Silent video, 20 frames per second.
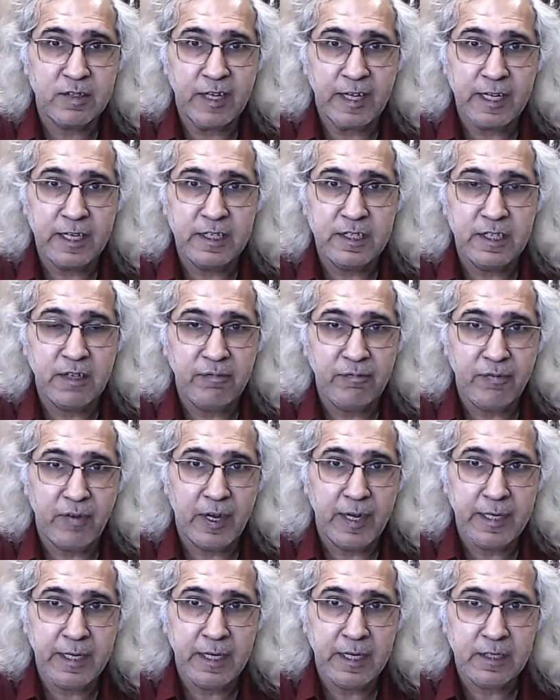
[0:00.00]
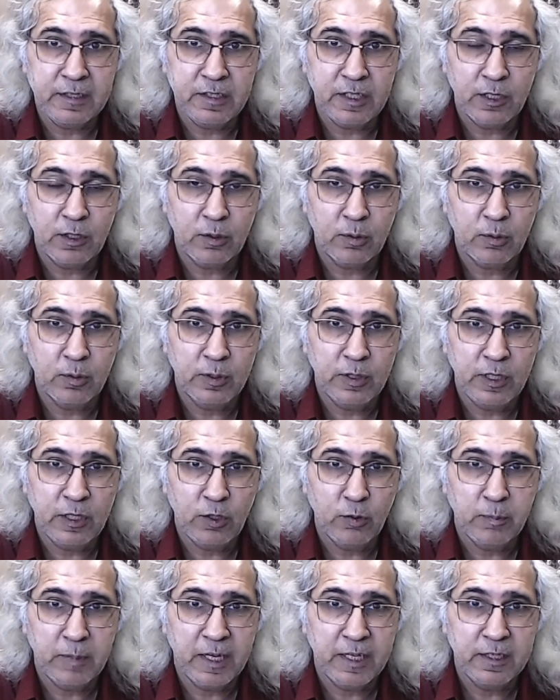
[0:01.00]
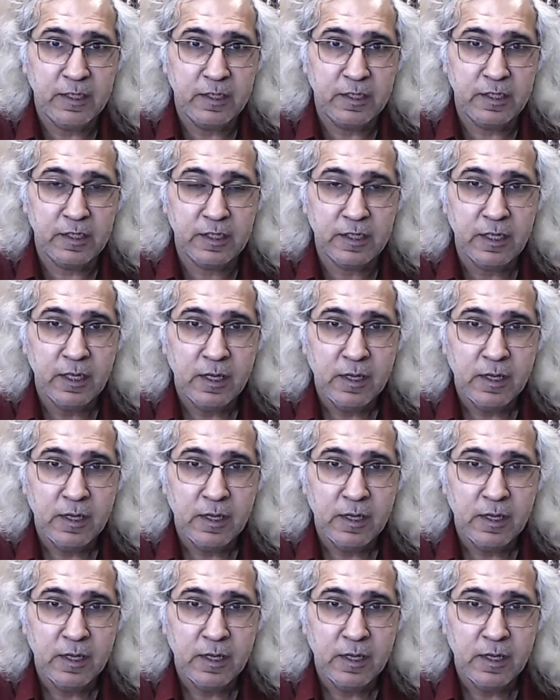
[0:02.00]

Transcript: in defining their own humanity,